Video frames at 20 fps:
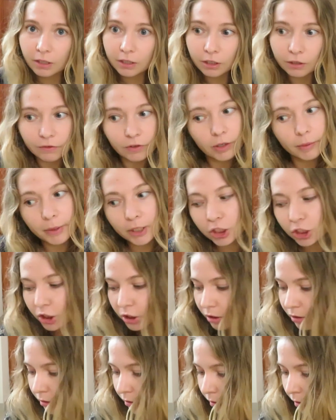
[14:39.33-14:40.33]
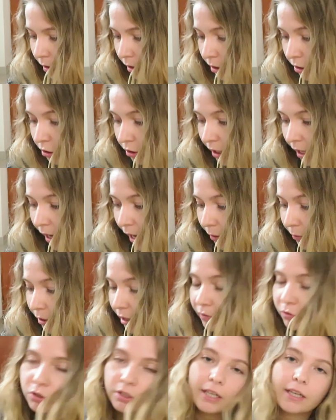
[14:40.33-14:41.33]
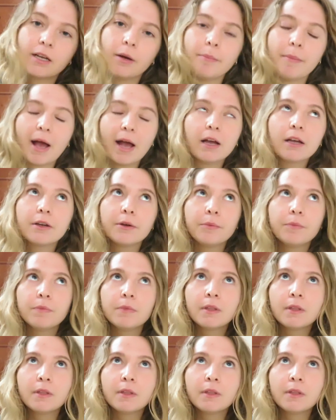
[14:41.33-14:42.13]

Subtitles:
Thank you very much. So yeah, I would have to like come back